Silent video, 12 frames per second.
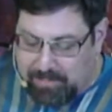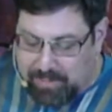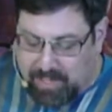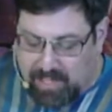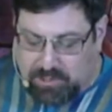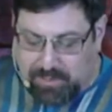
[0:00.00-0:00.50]

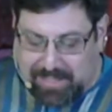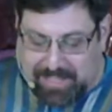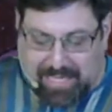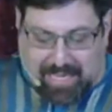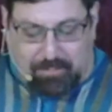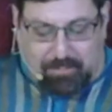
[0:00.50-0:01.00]
because we
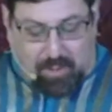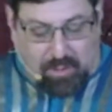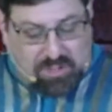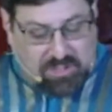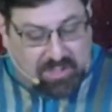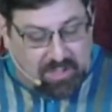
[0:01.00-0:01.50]
kept
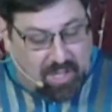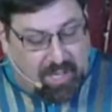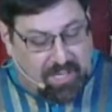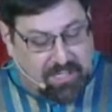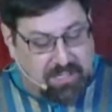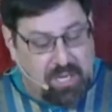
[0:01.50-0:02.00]
most of the
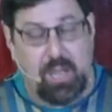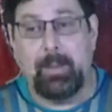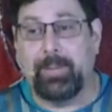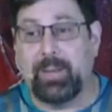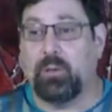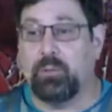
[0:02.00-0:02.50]
laws
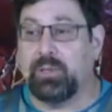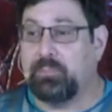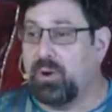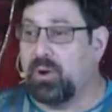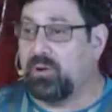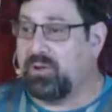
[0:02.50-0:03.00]
but only
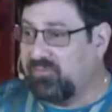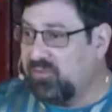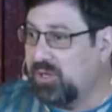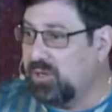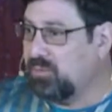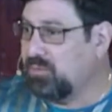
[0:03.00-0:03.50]
broke a
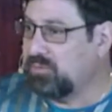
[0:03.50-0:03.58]
few.